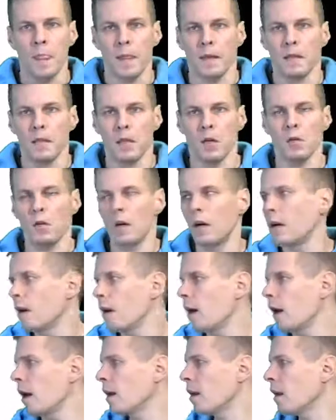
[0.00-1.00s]
So
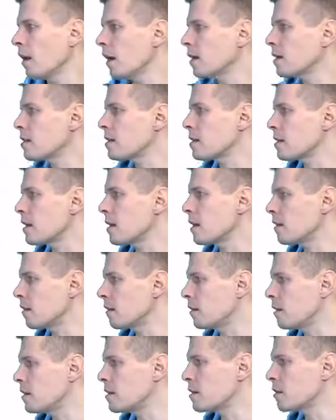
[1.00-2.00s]
I like this
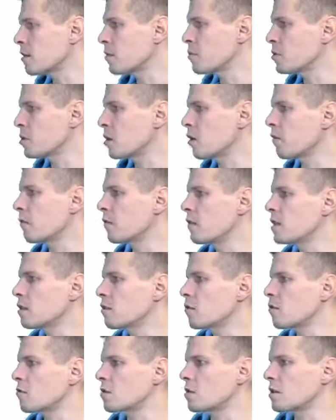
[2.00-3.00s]
description of
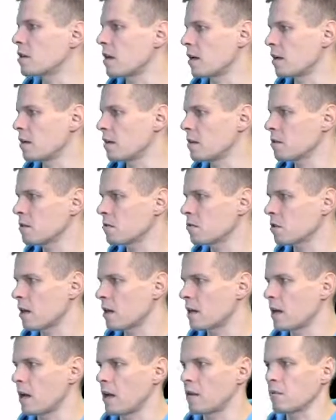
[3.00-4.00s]
discourse
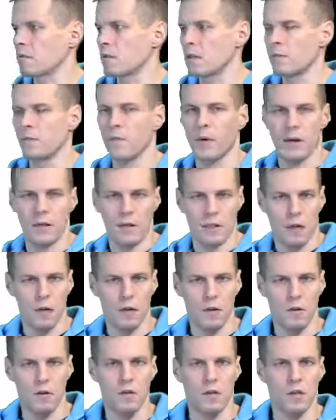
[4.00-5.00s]
analysis by
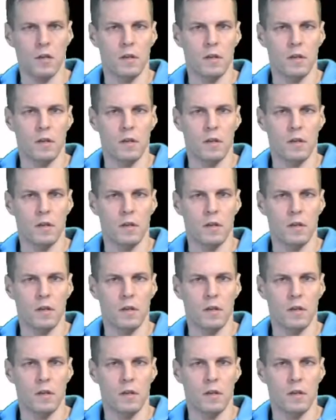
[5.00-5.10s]
Sanders'